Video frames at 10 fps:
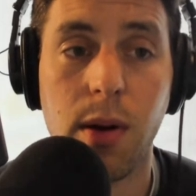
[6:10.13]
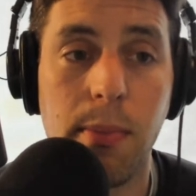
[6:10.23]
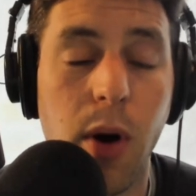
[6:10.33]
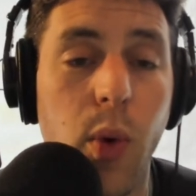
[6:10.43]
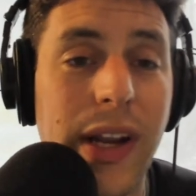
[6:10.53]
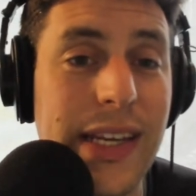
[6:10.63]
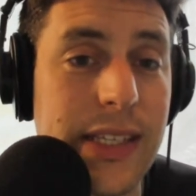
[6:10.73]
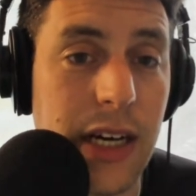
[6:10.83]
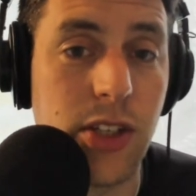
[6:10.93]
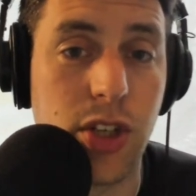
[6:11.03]
But what he's
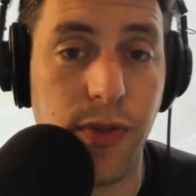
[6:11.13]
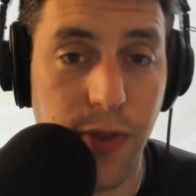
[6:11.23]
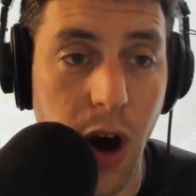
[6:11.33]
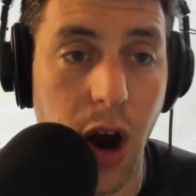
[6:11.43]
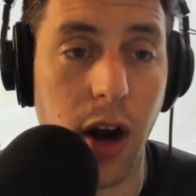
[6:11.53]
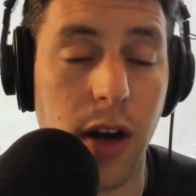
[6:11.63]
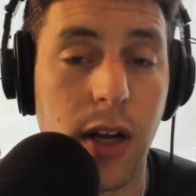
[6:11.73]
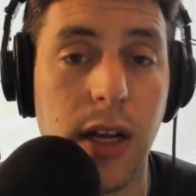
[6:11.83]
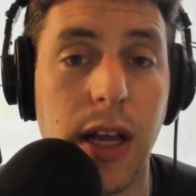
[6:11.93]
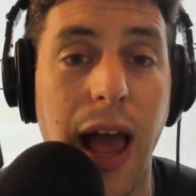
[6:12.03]
done so far,
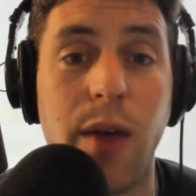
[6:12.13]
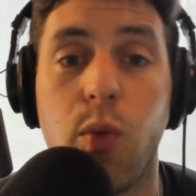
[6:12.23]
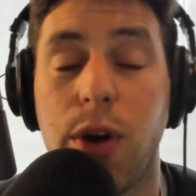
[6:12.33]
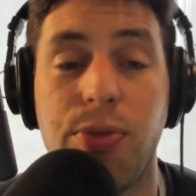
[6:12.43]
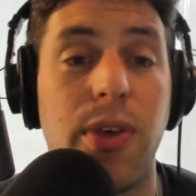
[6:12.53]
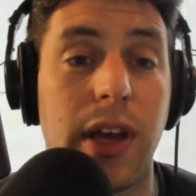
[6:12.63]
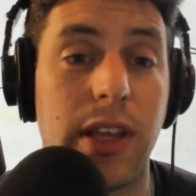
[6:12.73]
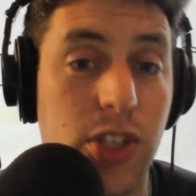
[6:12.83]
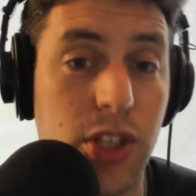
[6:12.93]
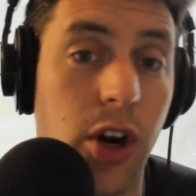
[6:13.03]
and with the
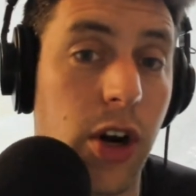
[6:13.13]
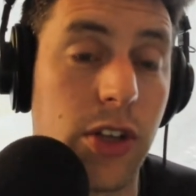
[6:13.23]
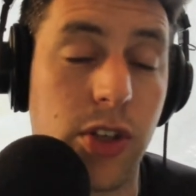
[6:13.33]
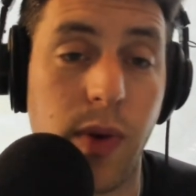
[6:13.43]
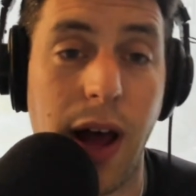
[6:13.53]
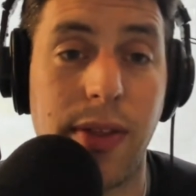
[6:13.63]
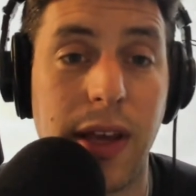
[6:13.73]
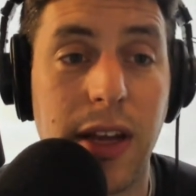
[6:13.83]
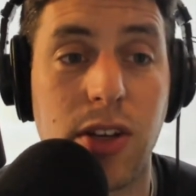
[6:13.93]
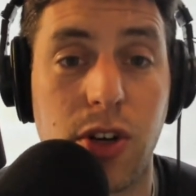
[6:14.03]
concerns around
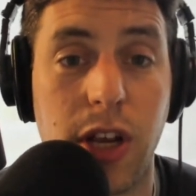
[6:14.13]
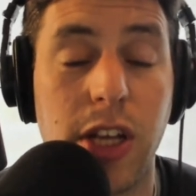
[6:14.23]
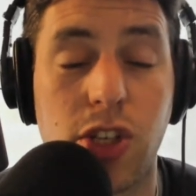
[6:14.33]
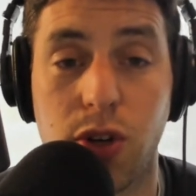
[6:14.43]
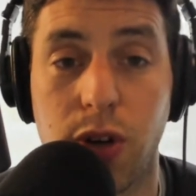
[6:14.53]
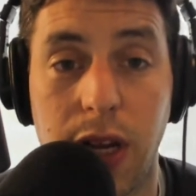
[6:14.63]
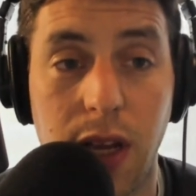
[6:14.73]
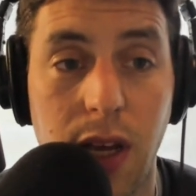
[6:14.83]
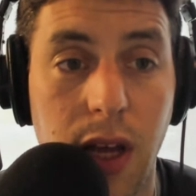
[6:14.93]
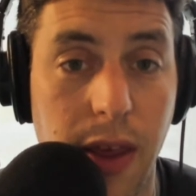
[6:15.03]
the injury
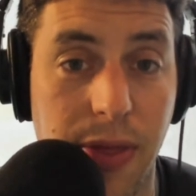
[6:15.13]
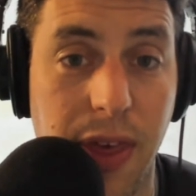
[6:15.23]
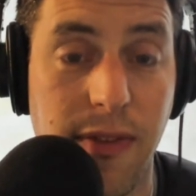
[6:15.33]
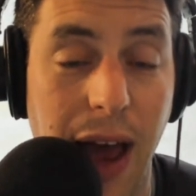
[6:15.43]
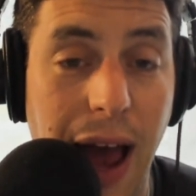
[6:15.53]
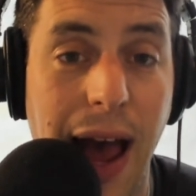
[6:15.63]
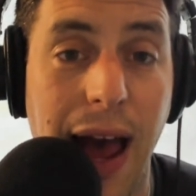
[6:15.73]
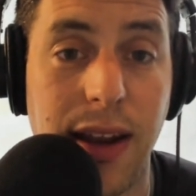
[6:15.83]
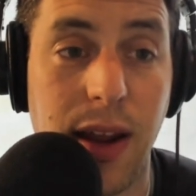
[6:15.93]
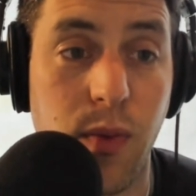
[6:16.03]
that they've
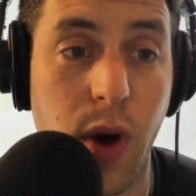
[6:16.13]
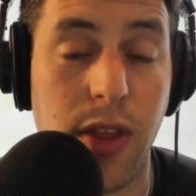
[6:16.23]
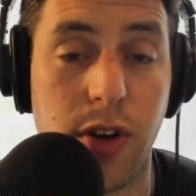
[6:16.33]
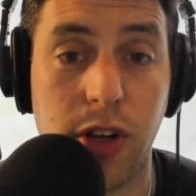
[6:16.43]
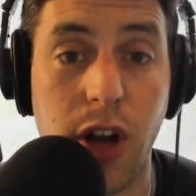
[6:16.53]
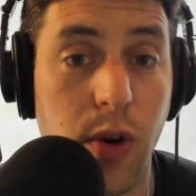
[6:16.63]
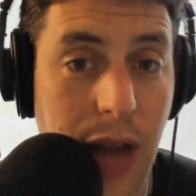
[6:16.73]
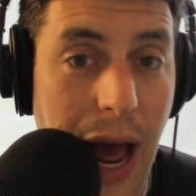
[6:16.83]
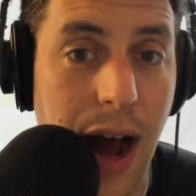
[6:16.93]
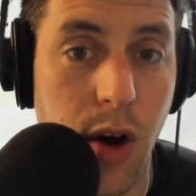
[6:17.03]
had, and whether, you know,
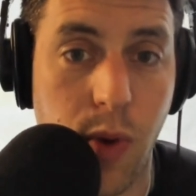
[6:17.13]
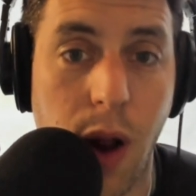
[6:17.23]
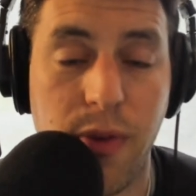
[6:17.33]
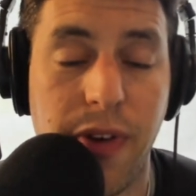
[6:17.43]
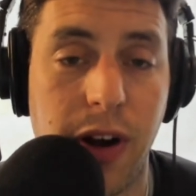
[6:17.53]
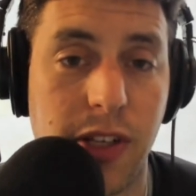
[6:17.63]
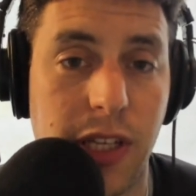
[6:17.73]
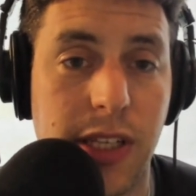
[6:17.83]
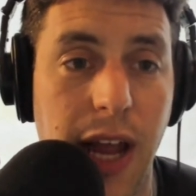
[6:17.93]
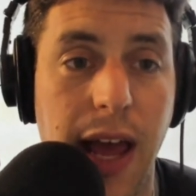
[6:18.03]
now Ron Rivera
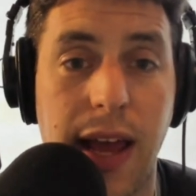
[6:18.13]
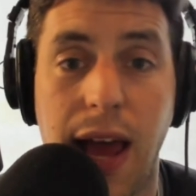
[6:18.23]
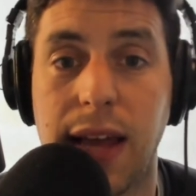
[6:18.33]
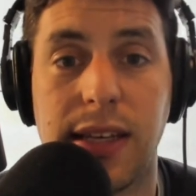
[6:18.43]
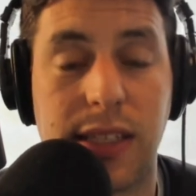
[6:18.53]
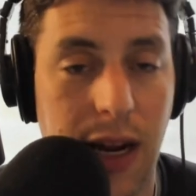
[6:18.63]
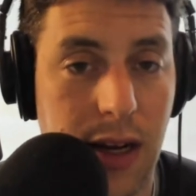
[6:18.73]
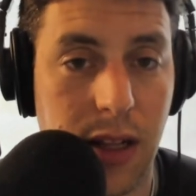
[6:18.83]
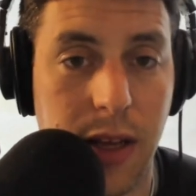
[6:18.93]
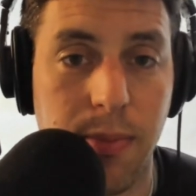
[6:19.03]
said today, hey, he's got
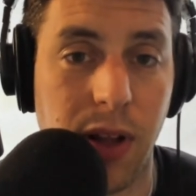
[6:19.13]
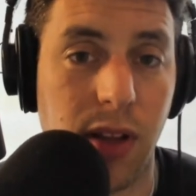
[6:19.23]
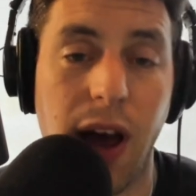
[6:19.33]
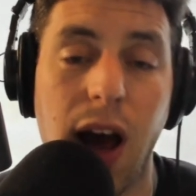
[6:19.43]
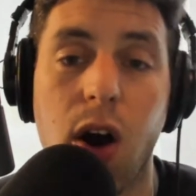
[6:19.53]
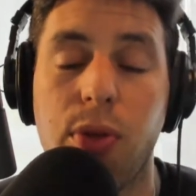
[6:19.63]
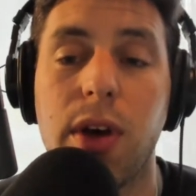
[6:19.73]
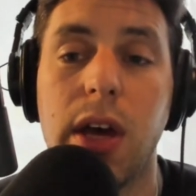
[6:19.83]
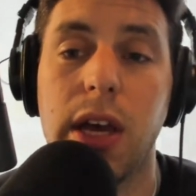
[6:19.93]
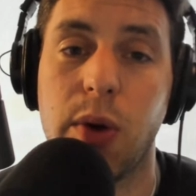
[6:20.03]
a clean bill of health.
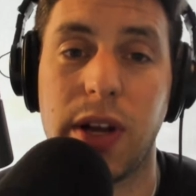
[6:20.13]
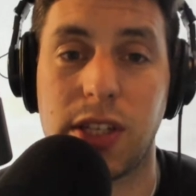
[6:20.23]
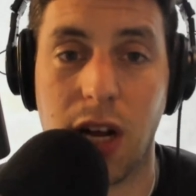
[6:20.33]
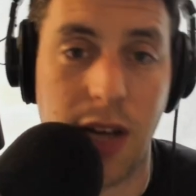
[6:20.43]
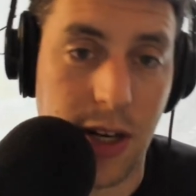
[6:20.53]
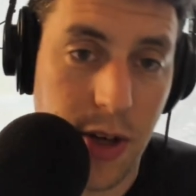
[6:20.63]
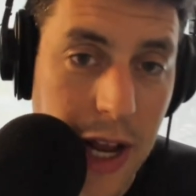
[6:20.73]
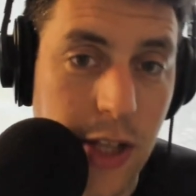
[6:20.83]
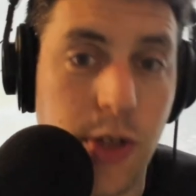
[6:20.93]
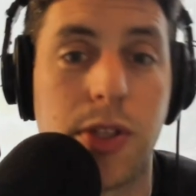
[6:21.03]
He went and saw Dr.
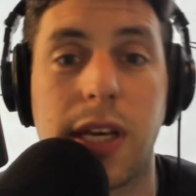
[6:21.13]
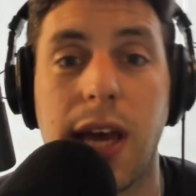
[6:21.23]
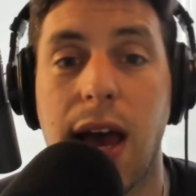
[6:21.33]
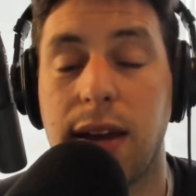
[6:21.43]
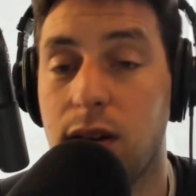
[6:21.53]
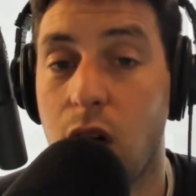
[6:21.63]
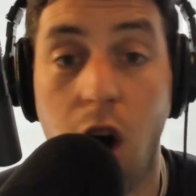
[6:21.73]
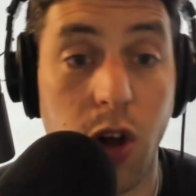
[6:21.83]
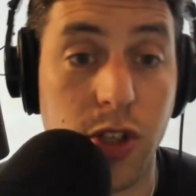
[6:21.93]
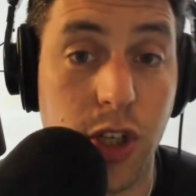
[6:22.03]
Andrews again.
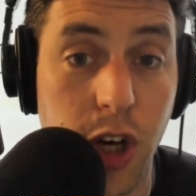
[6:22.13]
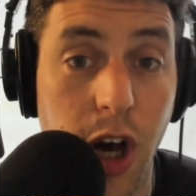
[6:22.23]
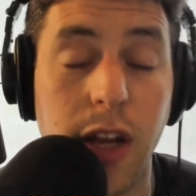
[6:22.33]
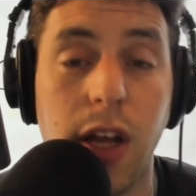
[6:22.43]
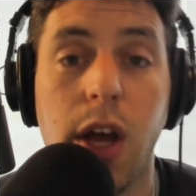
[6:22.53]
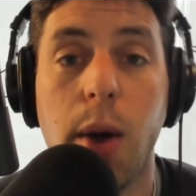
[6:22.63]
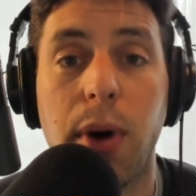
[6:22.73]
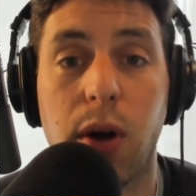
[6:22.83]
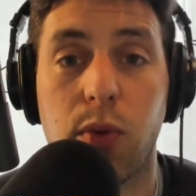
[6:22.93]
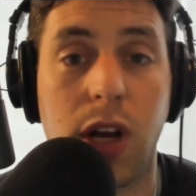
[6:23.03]
All's good.
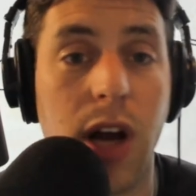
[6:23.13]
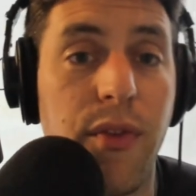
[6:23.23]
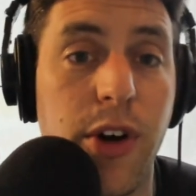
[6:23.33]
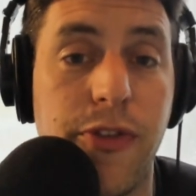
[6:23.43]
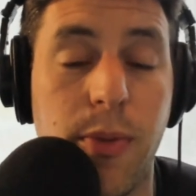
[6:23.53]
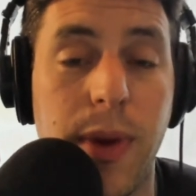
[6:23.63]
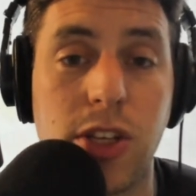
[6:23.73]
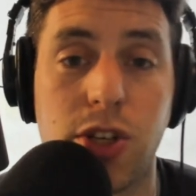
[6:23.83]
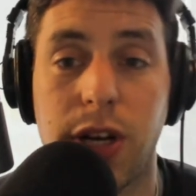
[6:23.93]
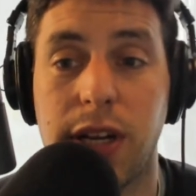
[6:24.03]
But recovery from
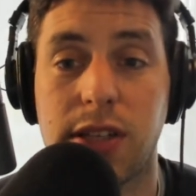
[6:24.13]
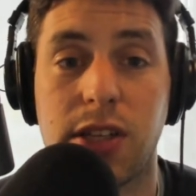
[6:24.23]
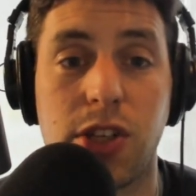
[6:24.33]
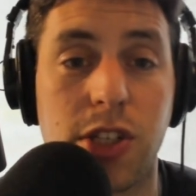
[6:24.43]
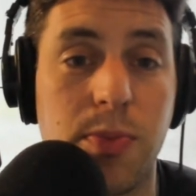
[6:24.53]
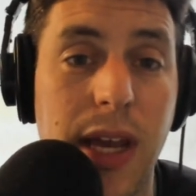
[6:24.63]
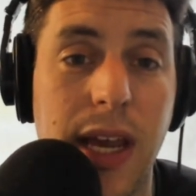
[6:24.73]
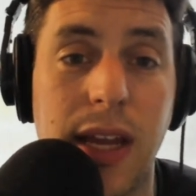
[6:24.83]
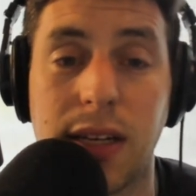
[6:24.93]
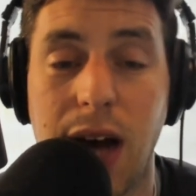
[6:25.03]
injury doesn't just
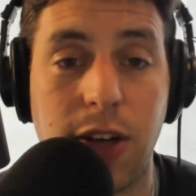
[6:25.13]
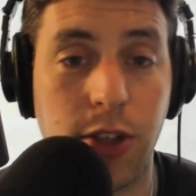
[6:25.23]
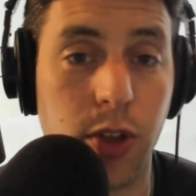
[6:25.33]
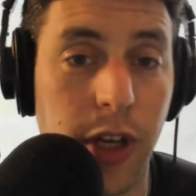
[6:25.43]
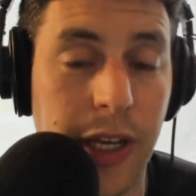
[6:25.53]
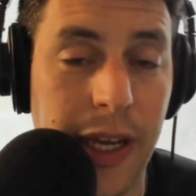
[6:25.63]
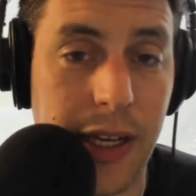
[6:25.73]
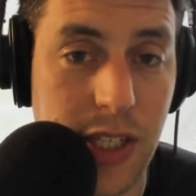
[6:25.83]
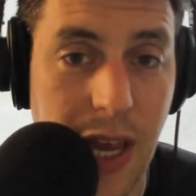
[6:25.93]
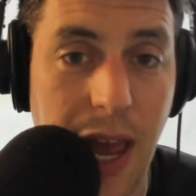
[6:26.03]
mean a doctor looking at
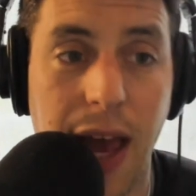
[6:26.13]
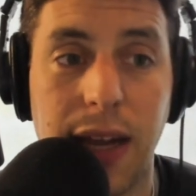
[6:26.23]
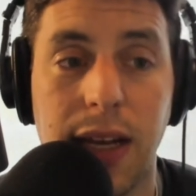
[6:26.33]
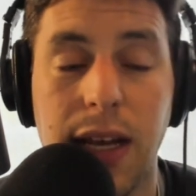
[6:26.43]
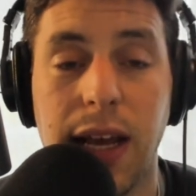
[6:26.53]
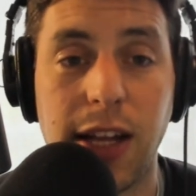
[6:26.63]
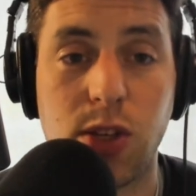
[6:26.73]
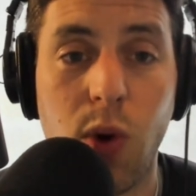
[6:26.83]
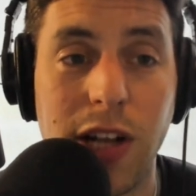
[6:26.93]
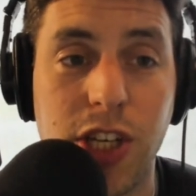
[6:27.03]
a scan. It's
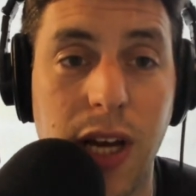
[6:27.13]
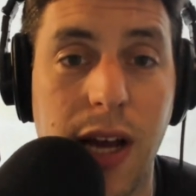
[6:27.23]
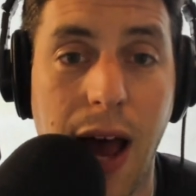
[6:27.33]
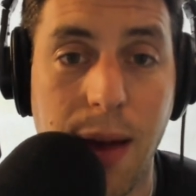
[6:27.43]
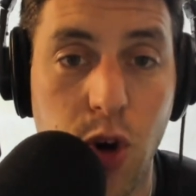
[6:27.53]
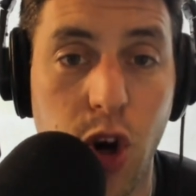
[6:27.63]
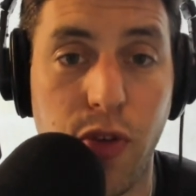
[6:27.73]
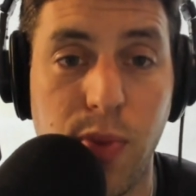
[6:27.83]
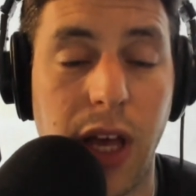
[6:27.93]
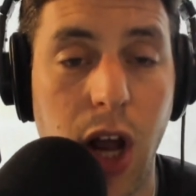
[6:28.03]
watching a guy move
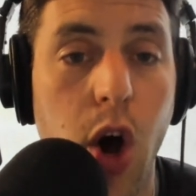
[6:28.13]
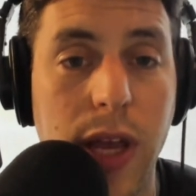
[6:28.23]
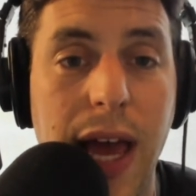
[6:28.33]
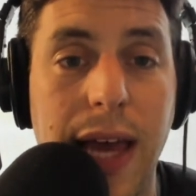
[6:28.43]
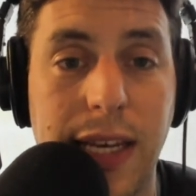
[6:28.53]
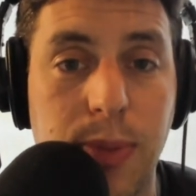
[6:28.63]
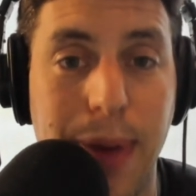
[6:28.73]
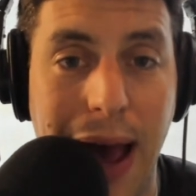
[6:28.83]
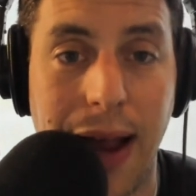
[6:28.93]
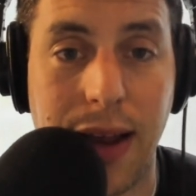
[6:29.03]
and being like, oh, yeah, he's
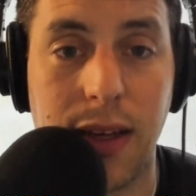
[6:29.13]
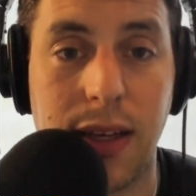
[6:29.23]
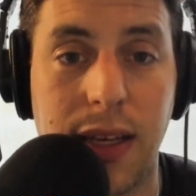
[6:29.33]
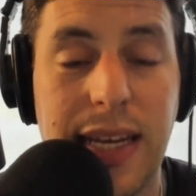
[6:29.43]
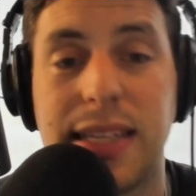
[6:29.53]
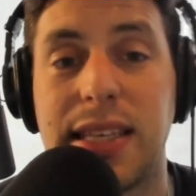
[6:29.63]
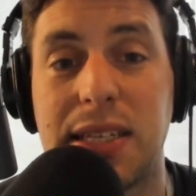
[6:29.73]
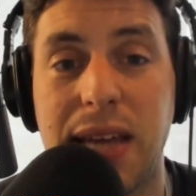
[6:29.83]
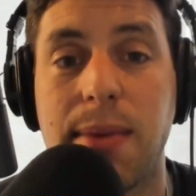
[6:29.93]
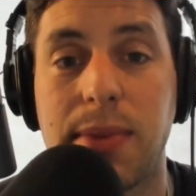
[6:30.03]
back. He's the
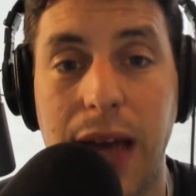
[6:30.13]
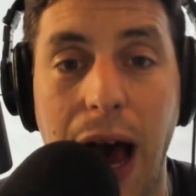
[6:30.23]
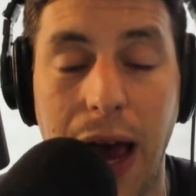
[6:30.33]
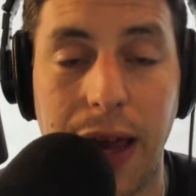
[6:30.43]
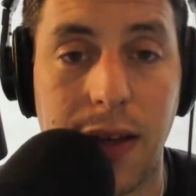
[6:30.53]
same guy.